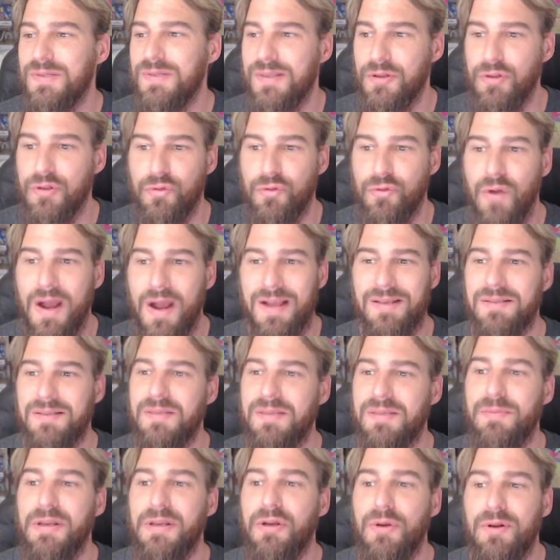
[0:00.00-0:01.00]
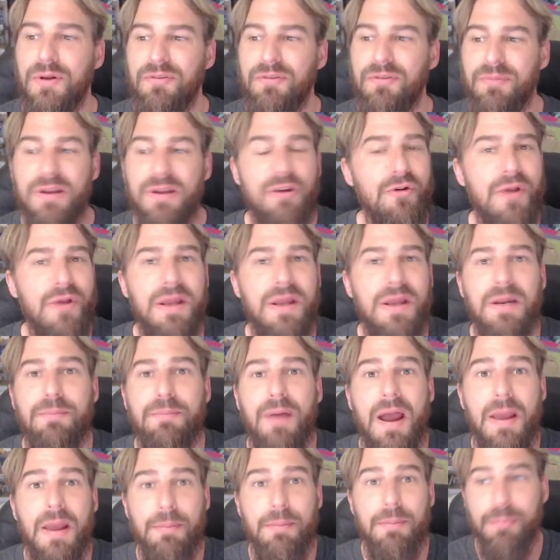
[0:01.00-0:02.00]
that Darius the Mede could have been created
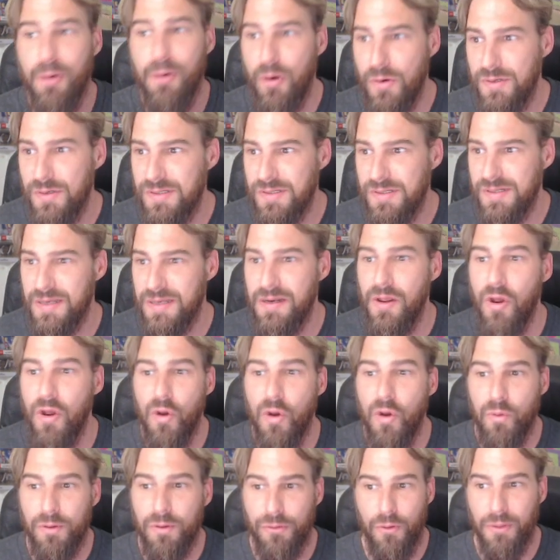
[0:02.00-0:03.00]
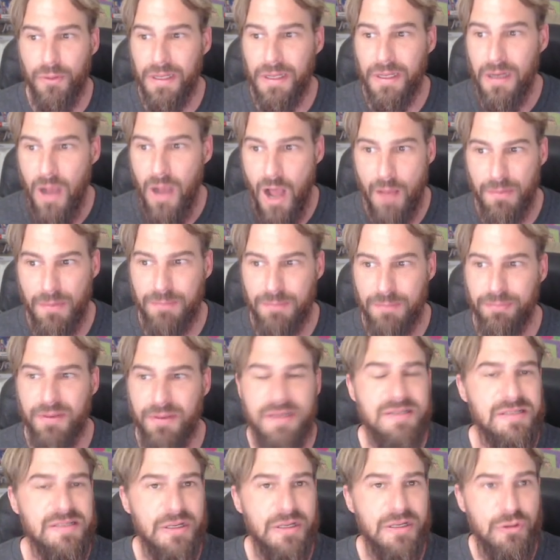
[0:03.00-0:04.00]
by a person with only
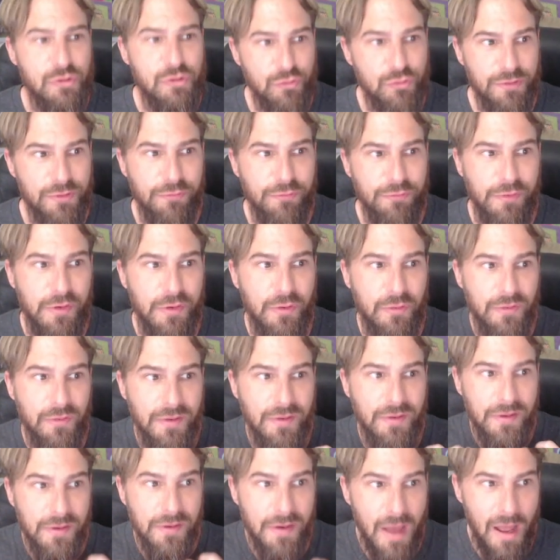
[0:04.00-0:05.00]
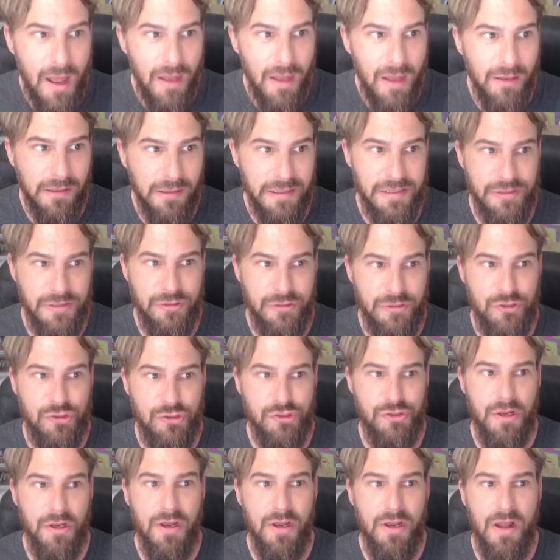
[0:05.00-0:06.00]
commonplace and trivial
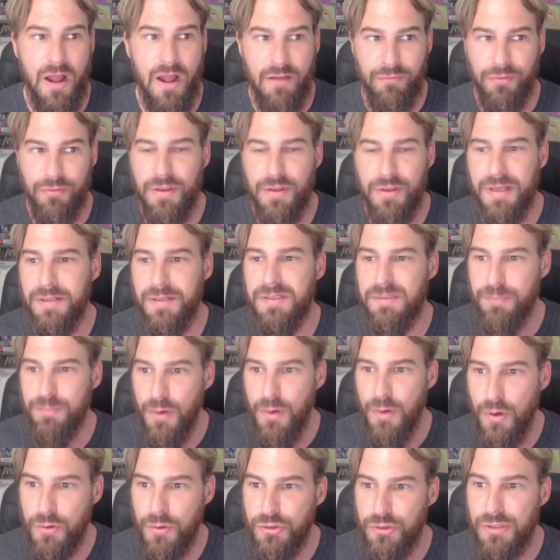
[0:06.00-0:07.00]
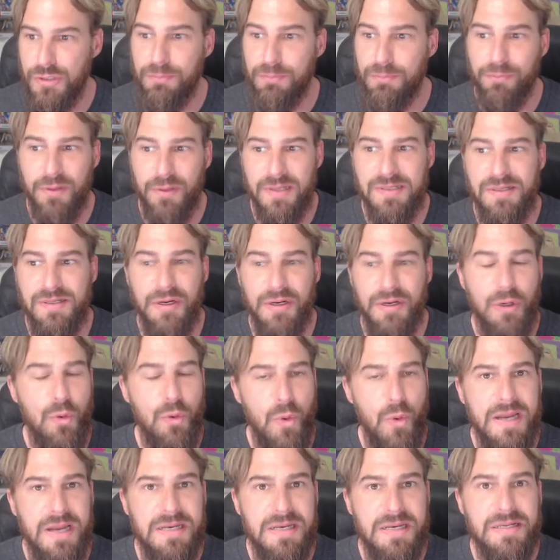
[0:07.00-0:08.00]
knowledge of things Persian, plus an
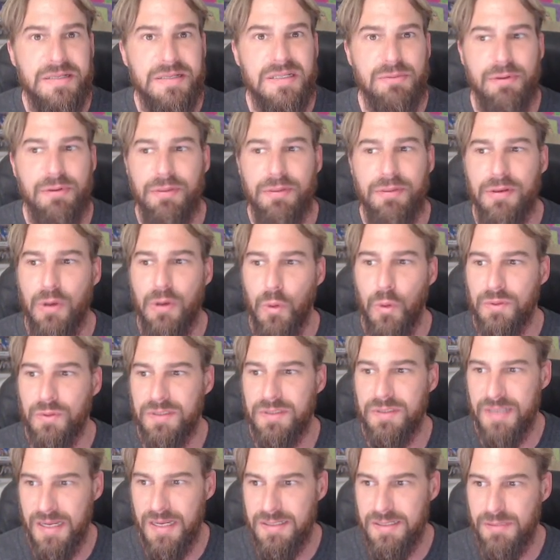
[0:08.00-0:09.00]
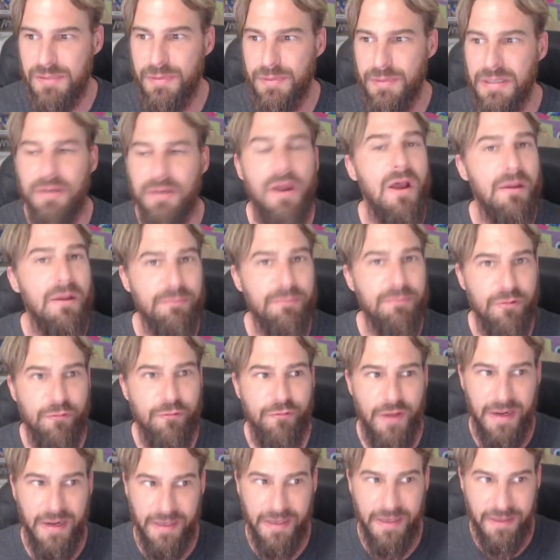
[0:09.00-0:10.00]
acquaintance with the Old Testament
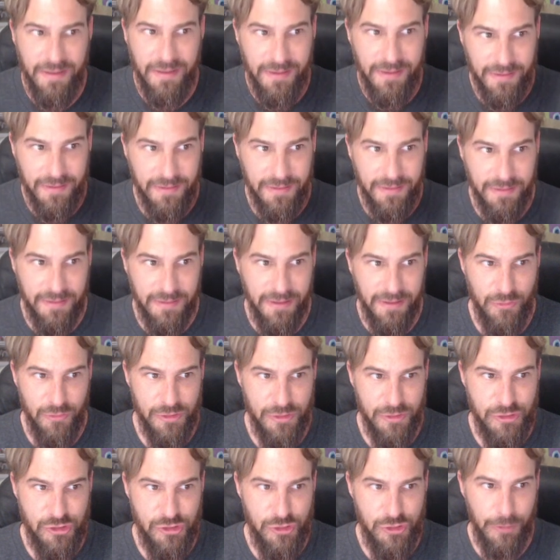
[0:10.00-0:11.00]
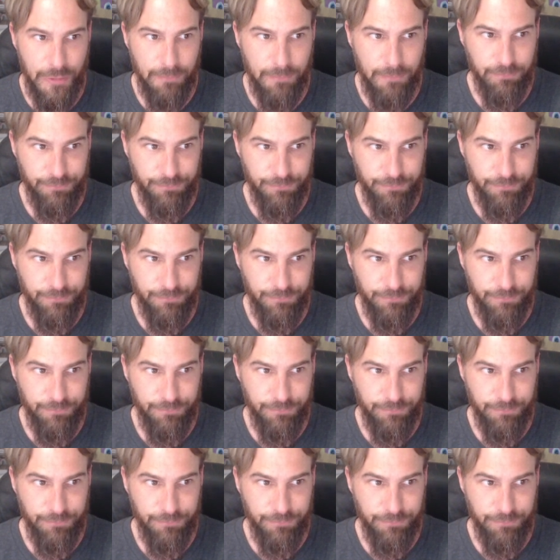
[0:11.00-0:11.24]
prophetic literature.